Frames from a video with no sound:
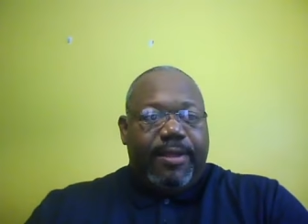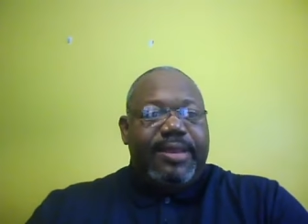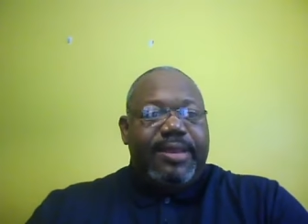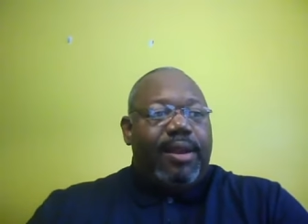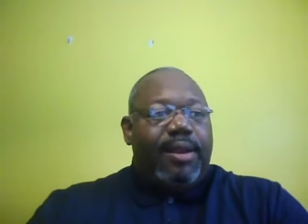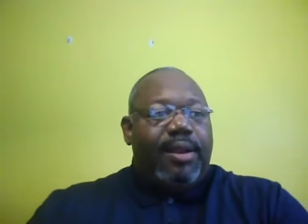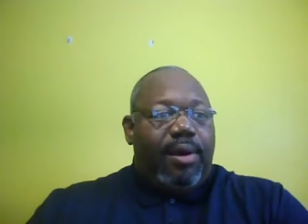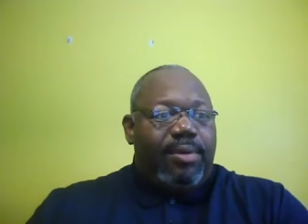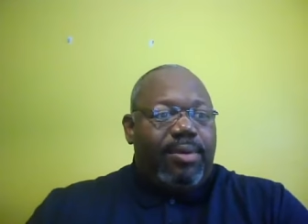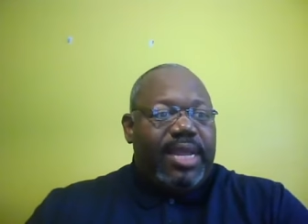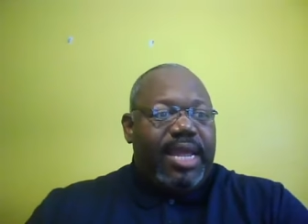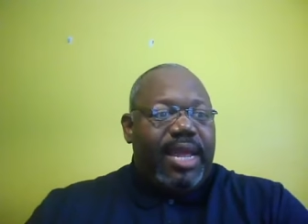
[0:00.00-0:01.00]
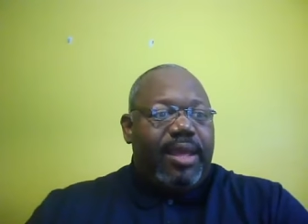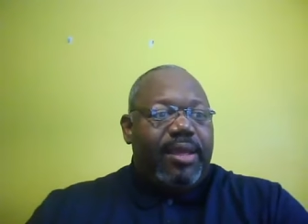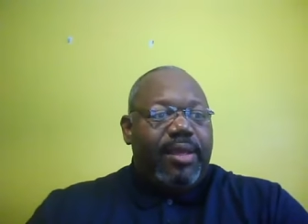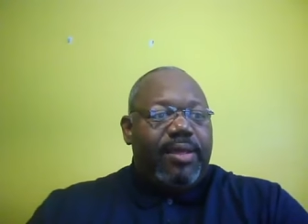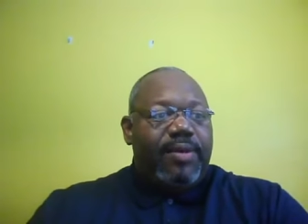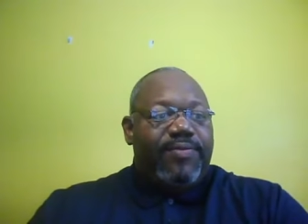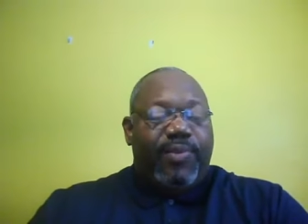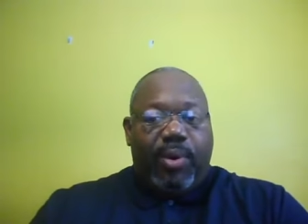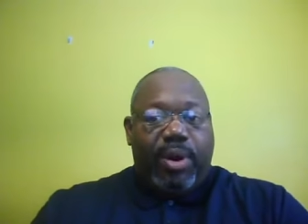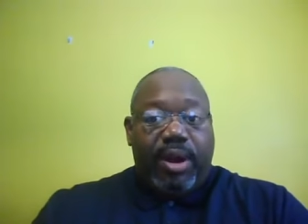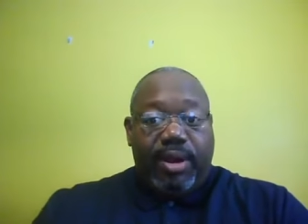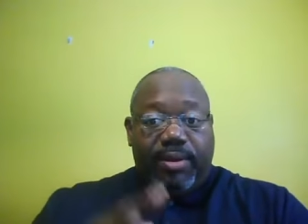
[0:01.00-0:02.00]
not only
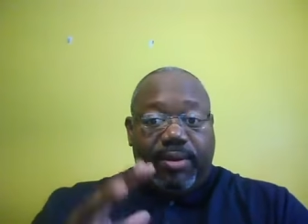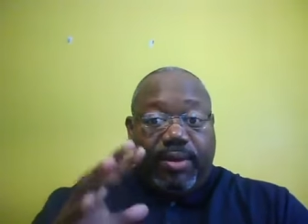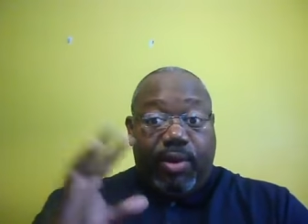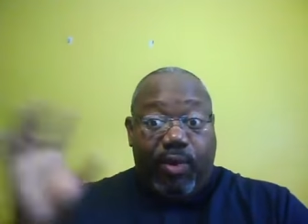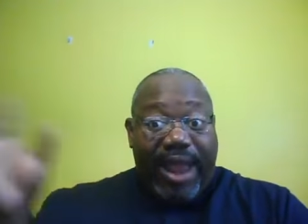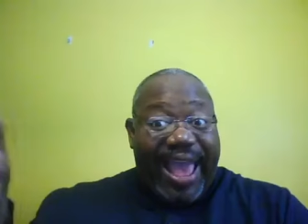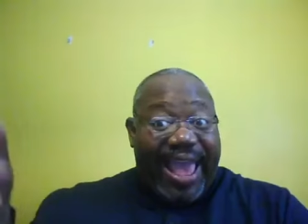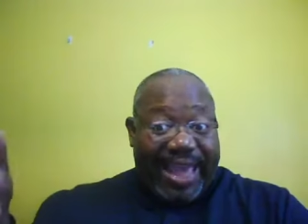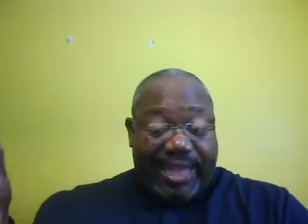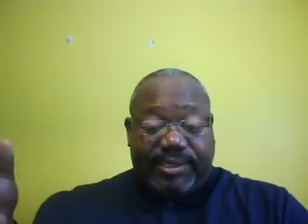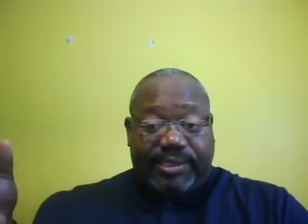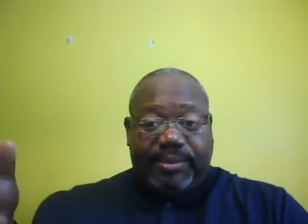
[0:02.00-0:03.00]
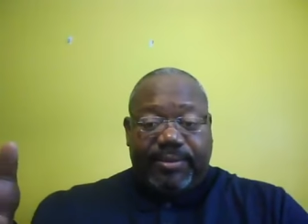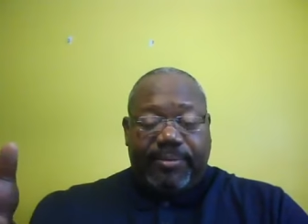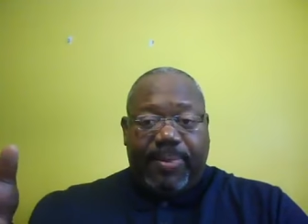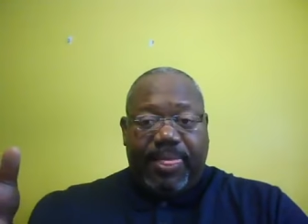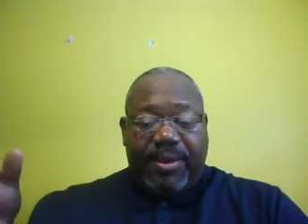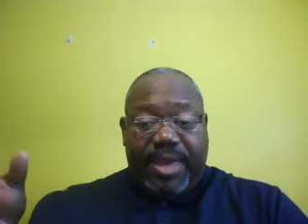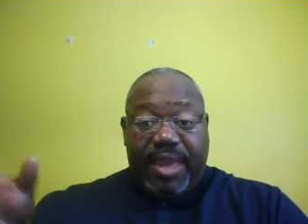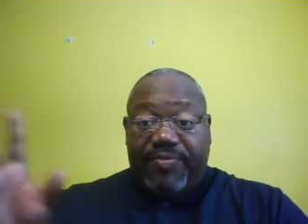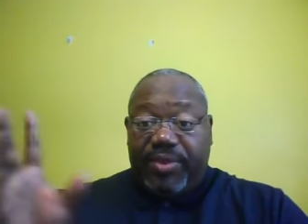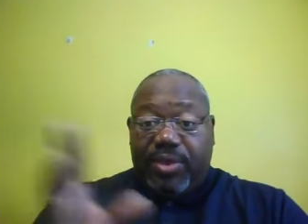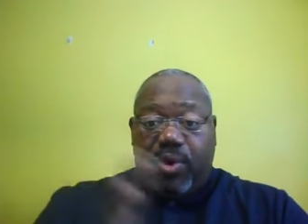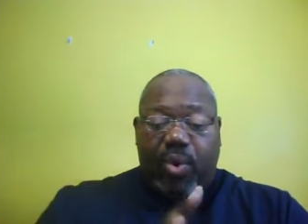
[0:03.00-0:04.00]
for grass, okay,
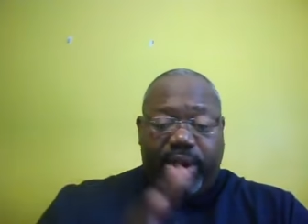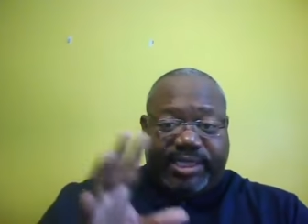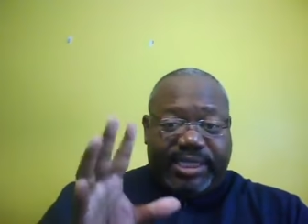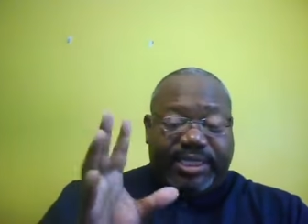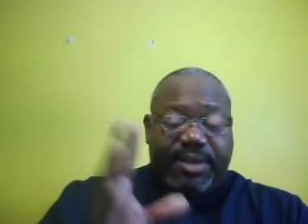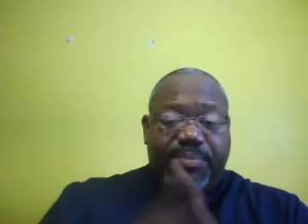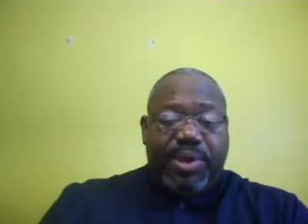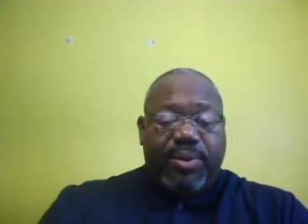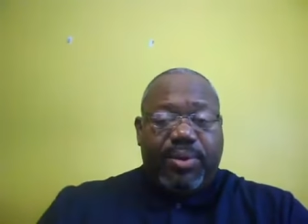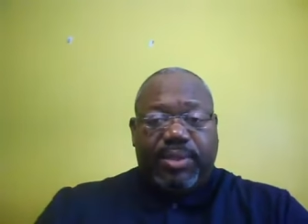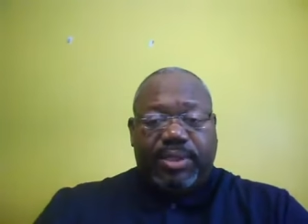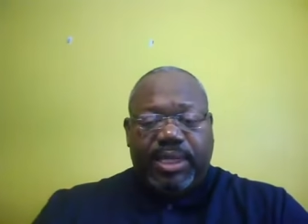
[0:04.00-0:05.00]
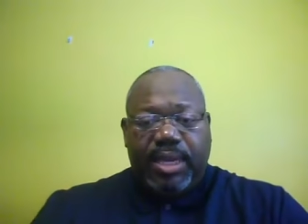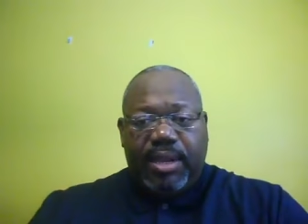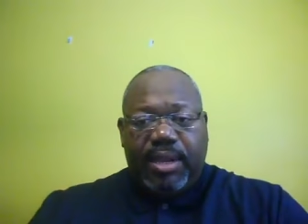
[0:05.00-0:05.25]
for the horses and mules,